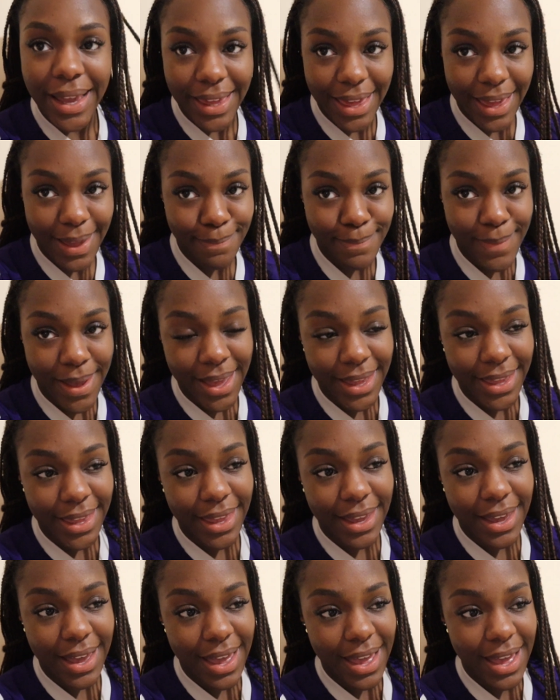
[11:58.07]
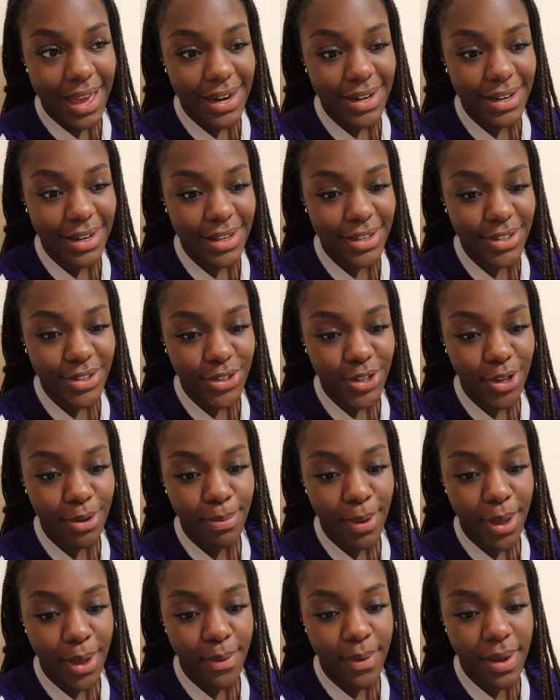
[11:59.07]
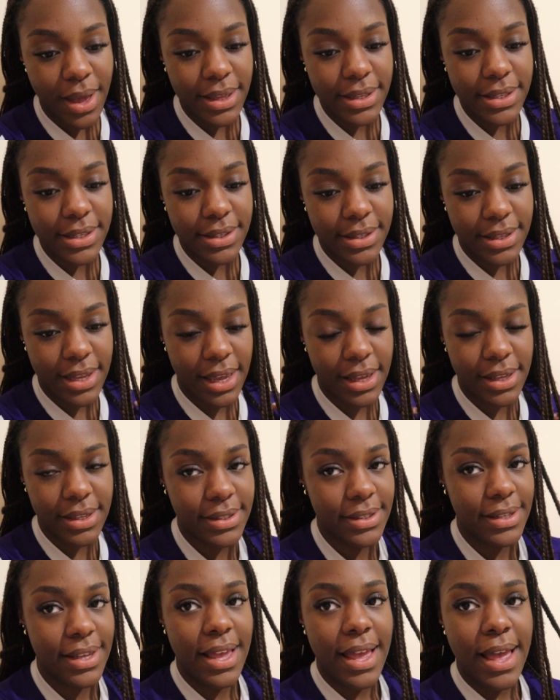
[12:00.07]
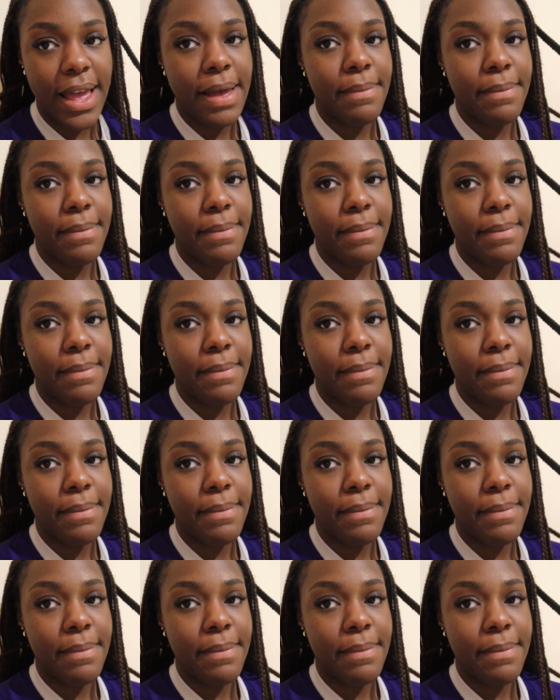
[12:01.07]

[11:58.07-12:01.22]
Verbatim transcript: Came back, I had a super at six.